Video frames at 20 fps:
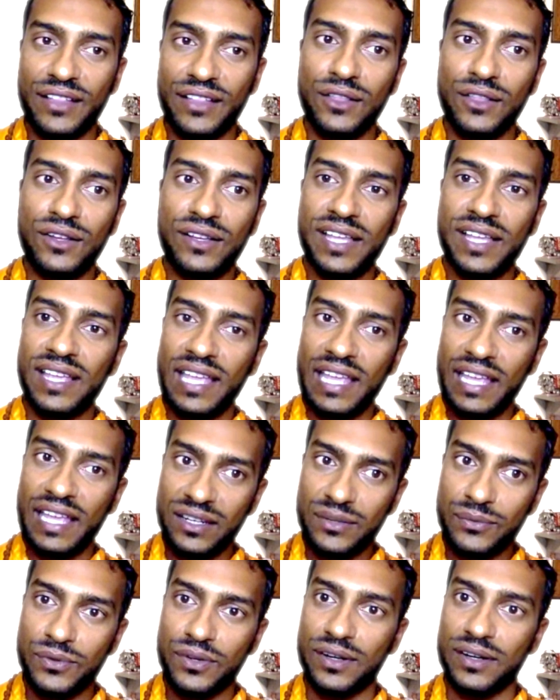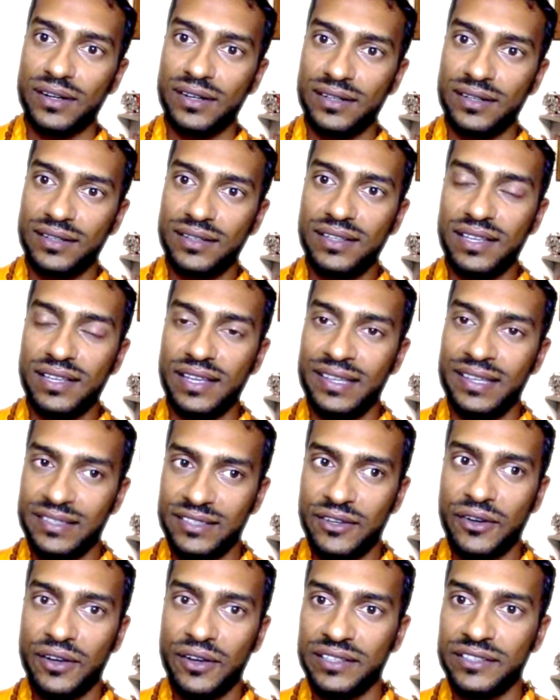looking inward
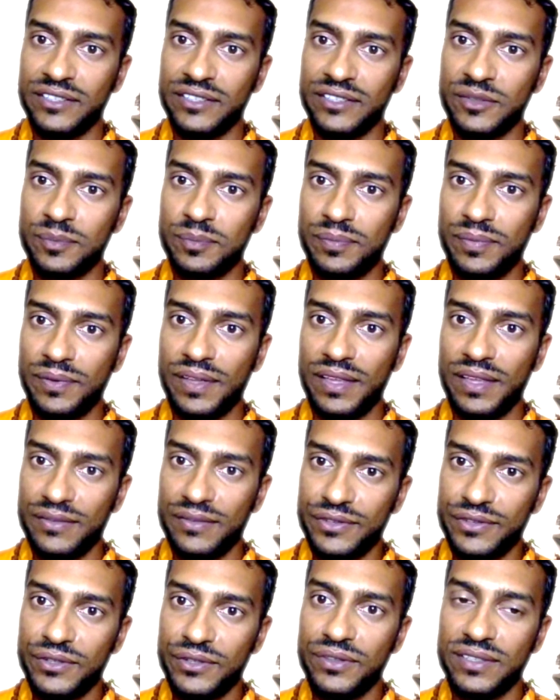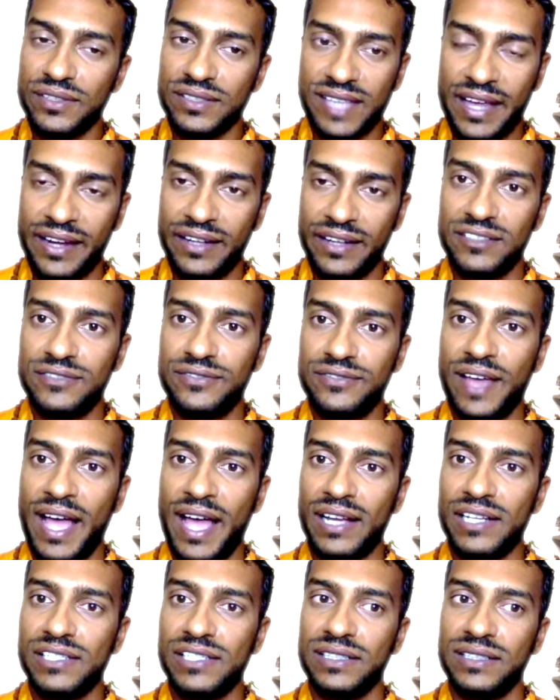is going to give you the
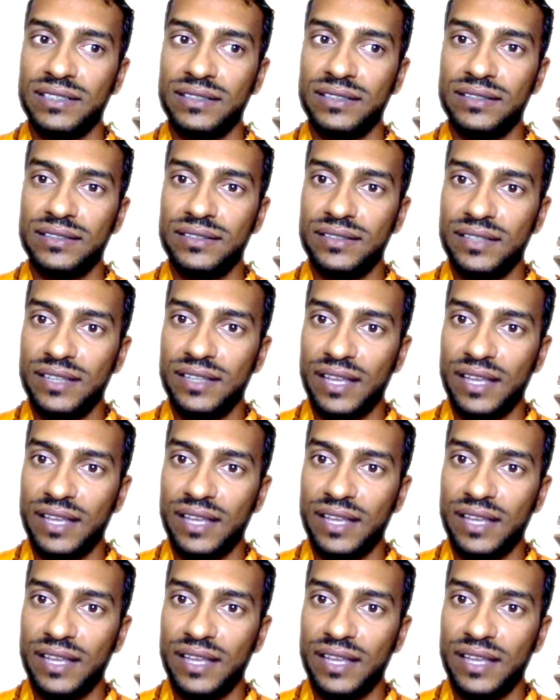satisfaction